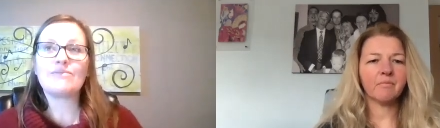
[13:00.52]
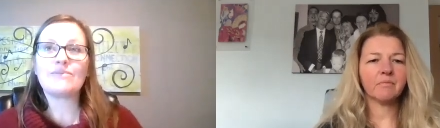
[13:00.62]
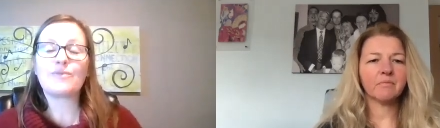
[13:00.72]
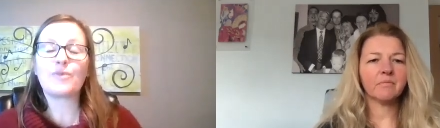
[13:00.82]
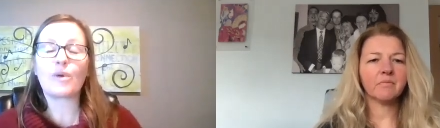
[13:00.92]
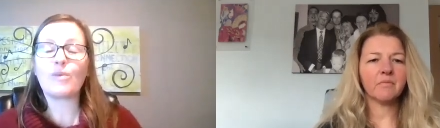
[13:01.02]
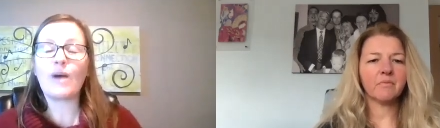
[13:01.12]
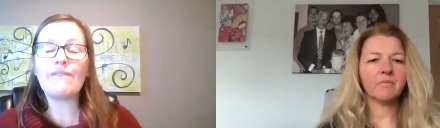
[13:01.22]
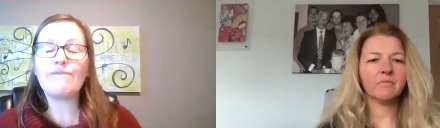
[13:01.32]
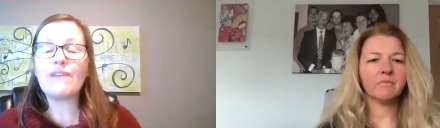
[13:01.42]
Speaker 1: for what
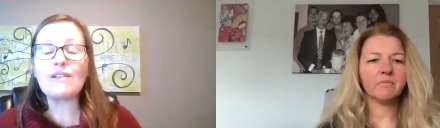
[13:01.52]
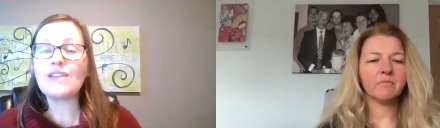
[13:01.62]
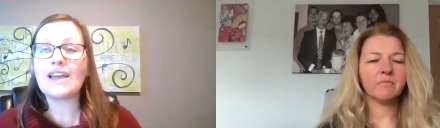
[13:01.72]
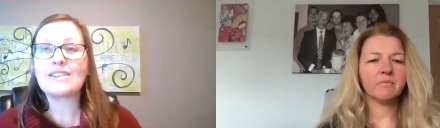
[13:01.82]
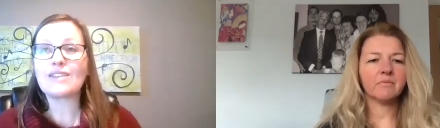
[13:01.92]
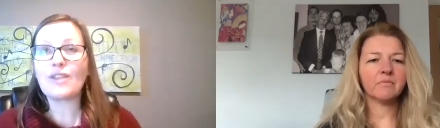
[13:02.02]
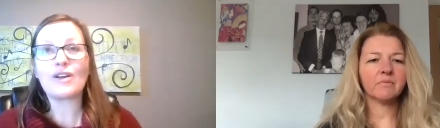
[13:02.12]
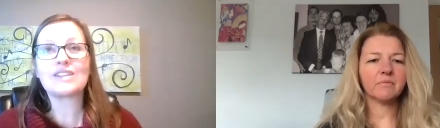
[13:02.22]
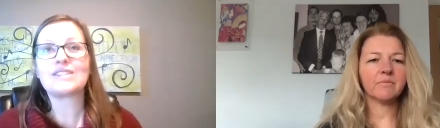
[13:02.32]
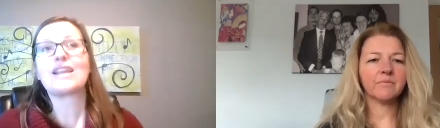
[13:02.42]
felt like the
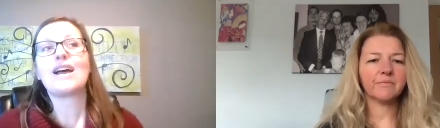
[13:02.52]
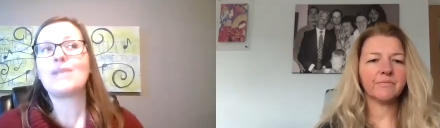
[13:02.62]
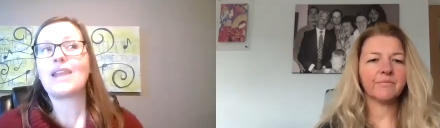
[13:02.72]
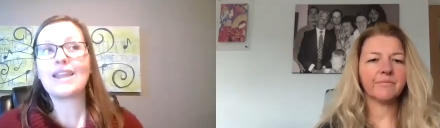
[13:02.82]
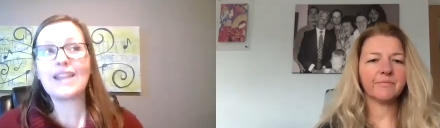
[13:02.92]
longest time. And I